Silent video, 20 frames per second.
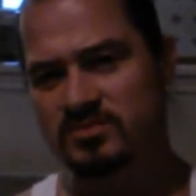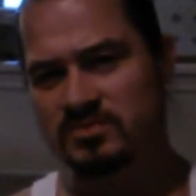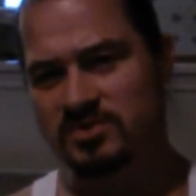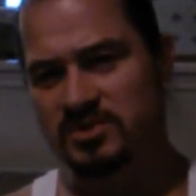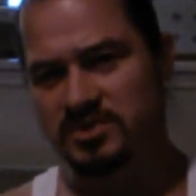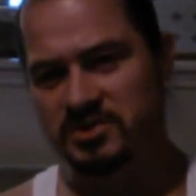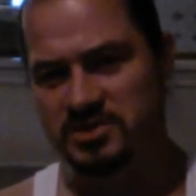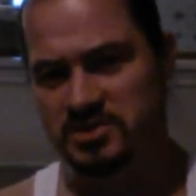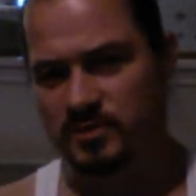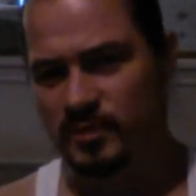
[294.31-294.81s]

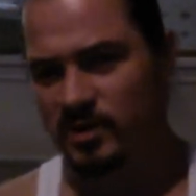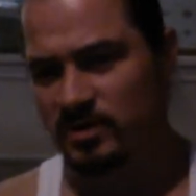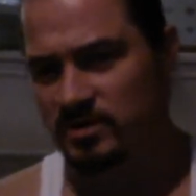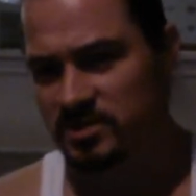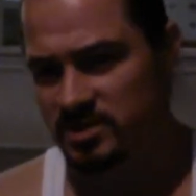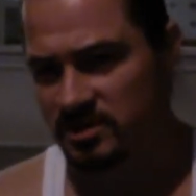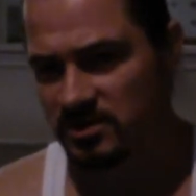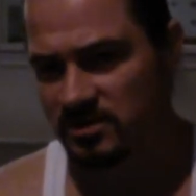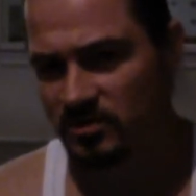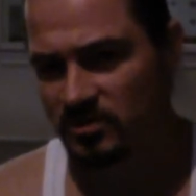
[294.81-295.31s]
to
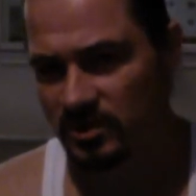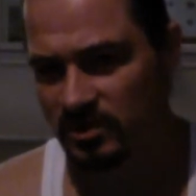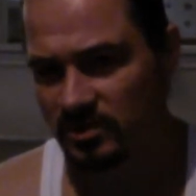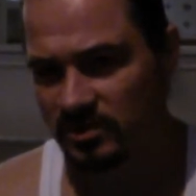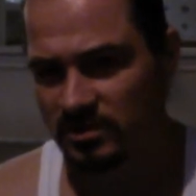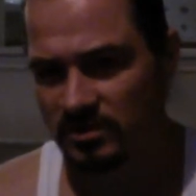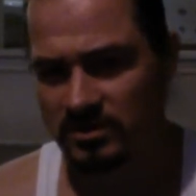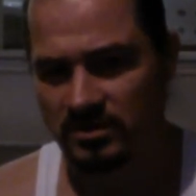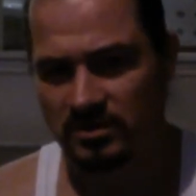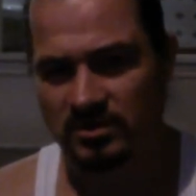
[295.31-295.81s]
disparage anyone
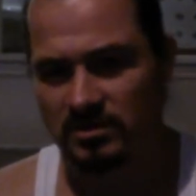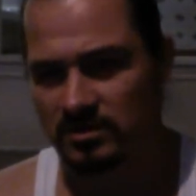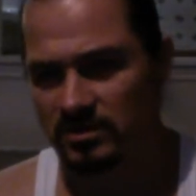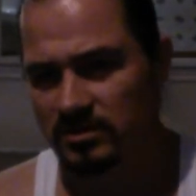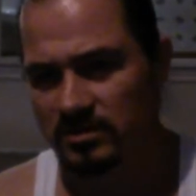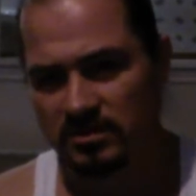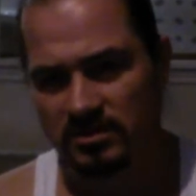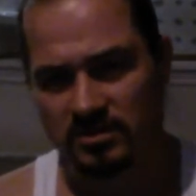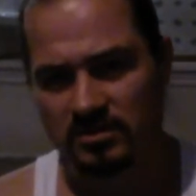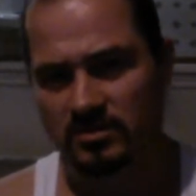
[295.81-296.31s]

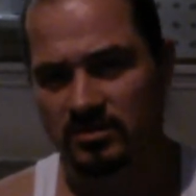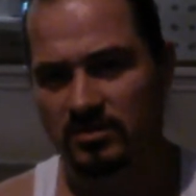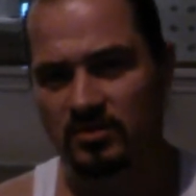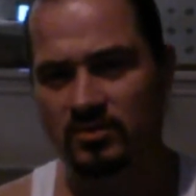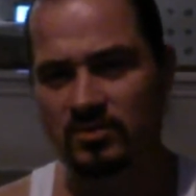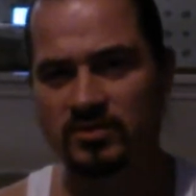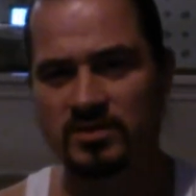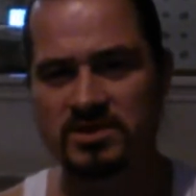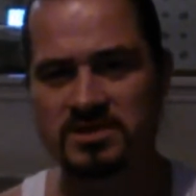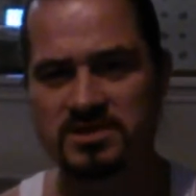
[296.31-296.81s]

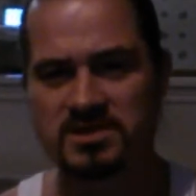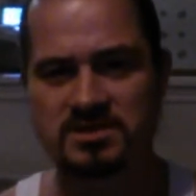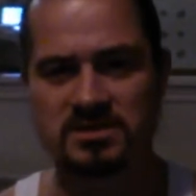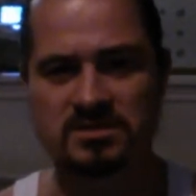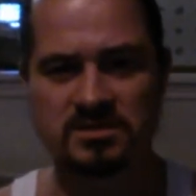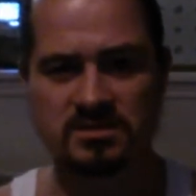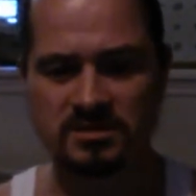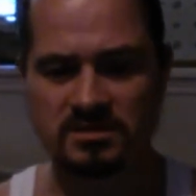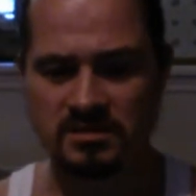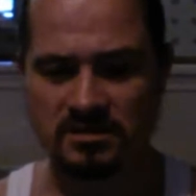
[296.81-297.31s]
who isn't